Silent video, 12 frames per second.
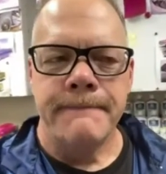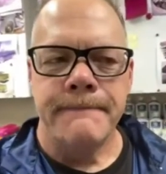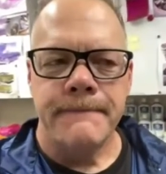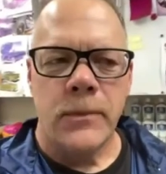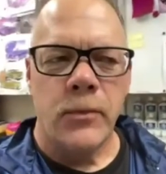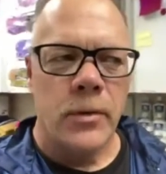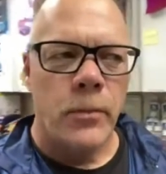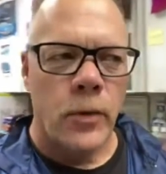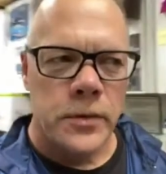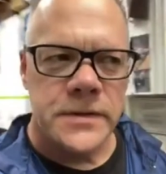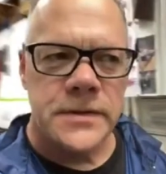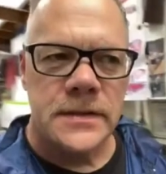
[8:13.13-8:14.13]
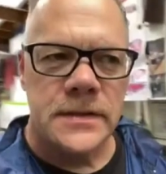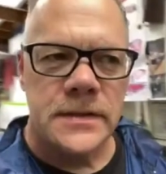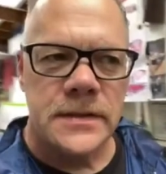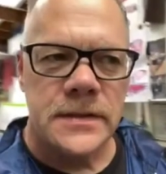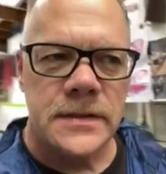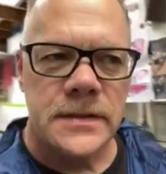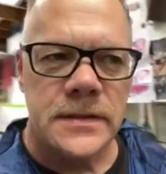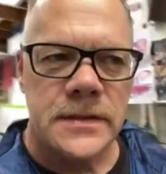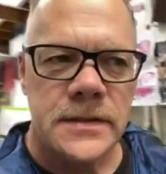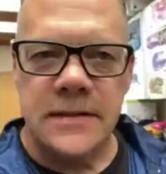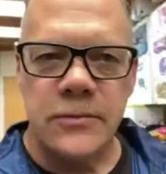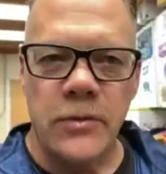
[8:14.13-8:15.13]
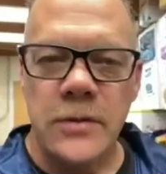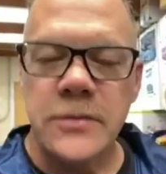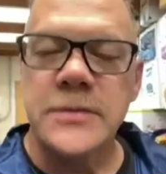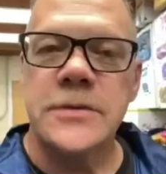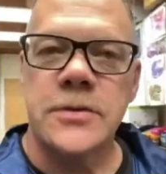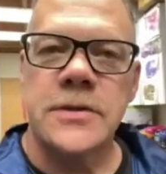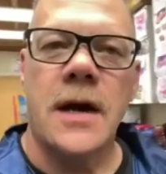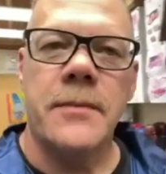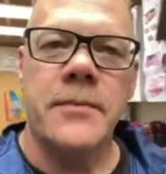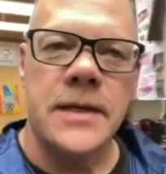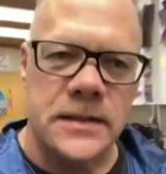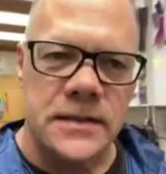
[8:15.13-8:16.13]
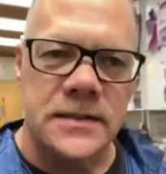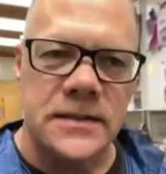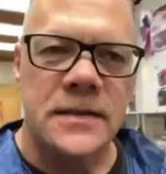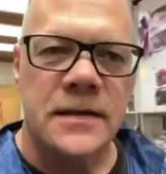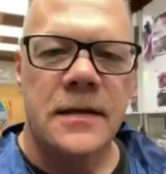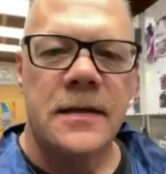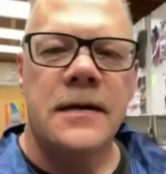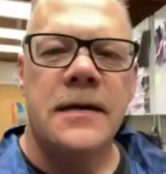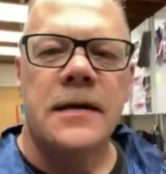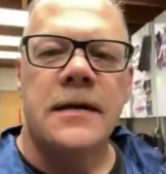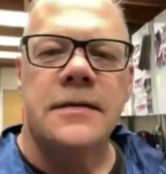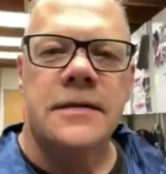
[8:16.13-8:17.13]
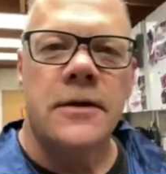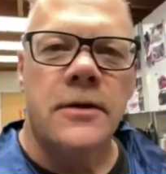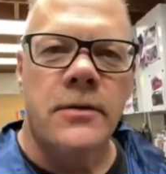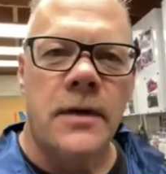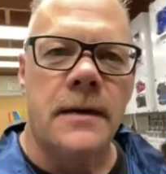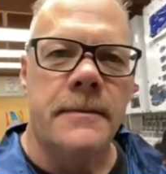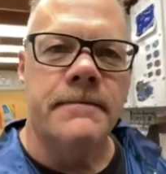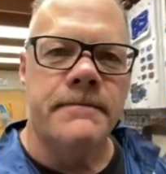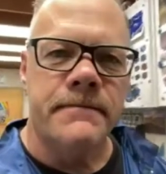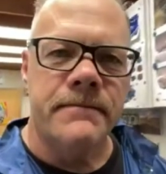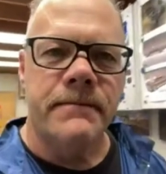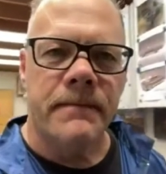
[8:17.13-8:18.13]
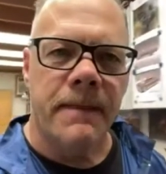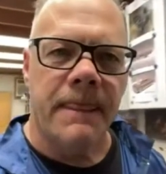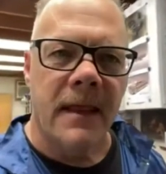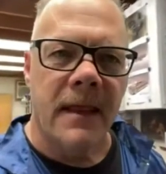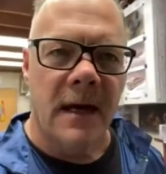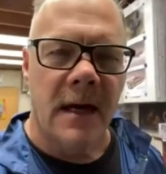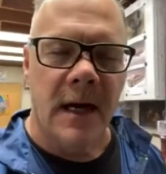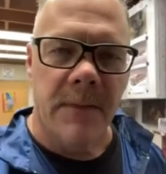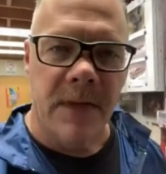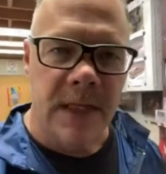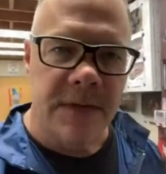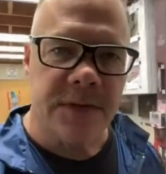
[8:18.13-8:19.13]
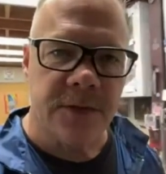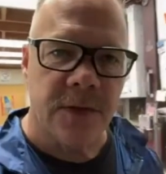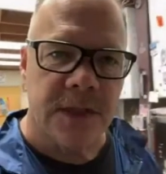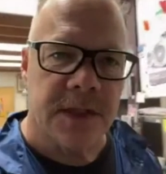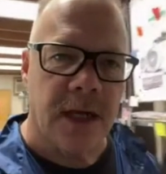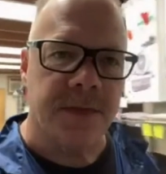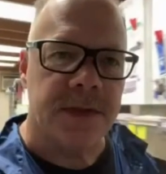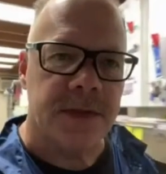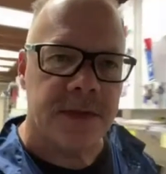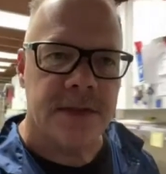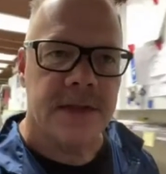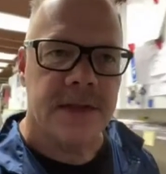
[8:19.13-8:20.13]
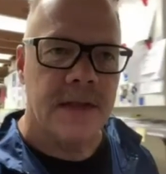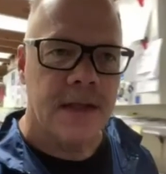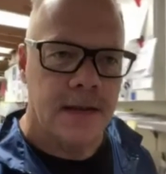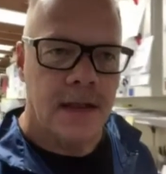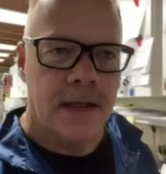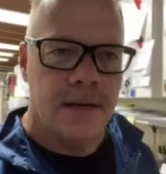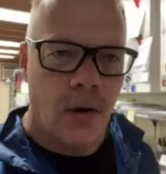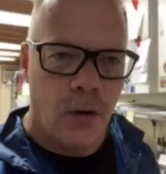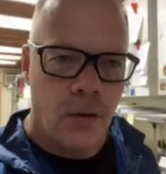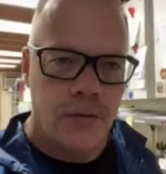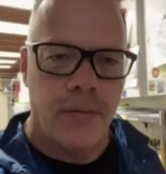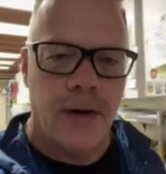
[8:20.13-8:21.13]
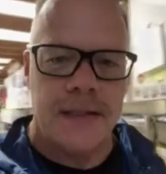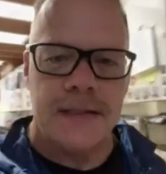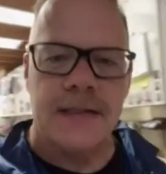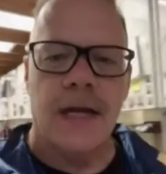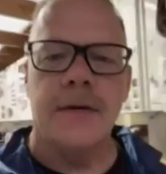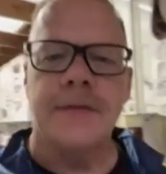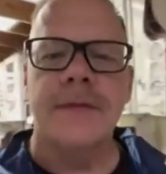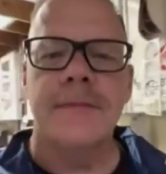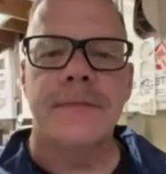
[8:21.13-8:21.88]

Where Morrison is, Roadster Shop is. So I believe Street Shop's just in the older body styles.